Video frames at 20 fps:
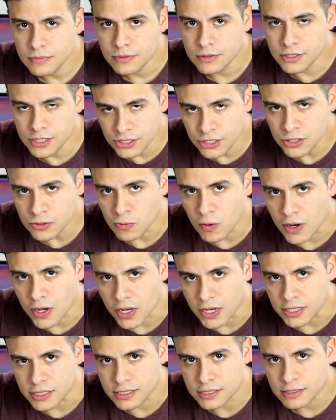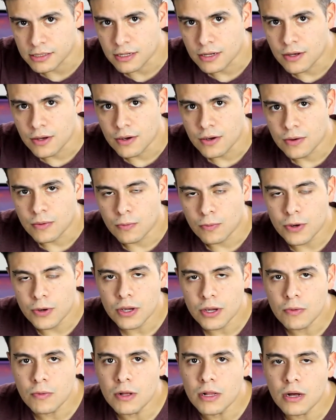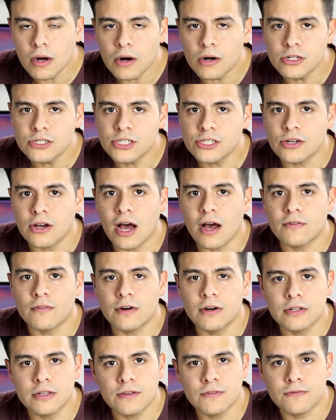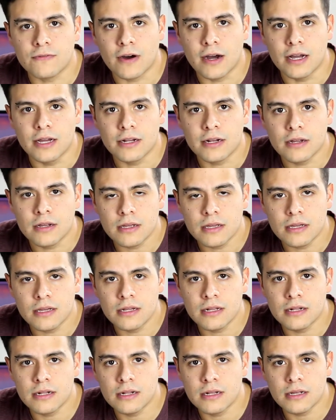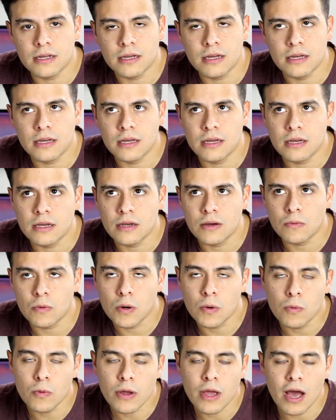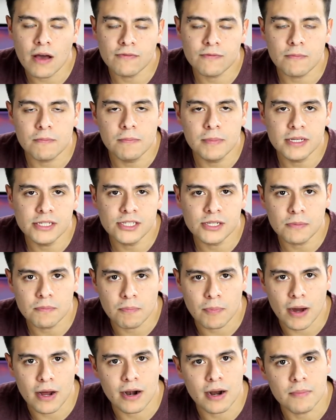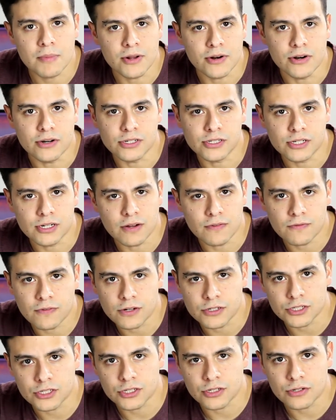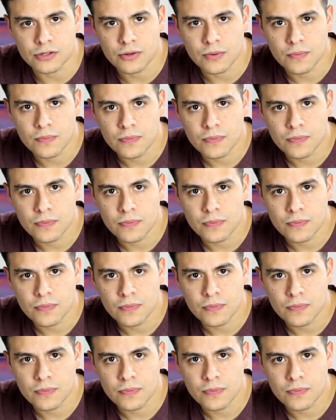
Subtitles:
This is one case. We will also have undefined when we have missing parameters in a function.